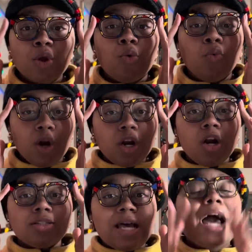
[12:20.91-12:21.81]
we're
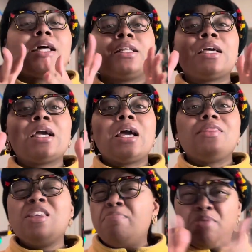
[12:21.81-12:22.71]
tackling
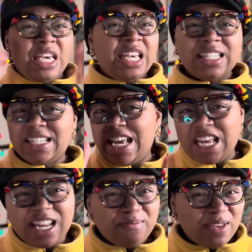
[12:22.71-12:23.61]
the biggest
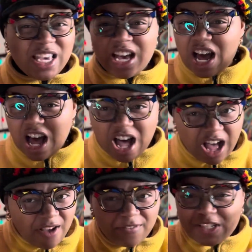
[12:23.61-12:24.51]
enemy
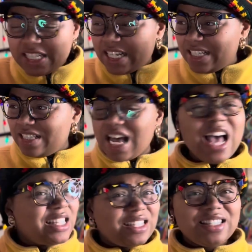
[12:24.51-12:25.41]
of
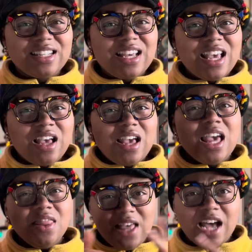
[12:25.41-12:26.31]
success,
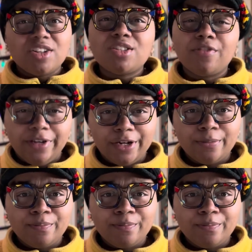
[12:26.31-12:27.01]
and that is fear.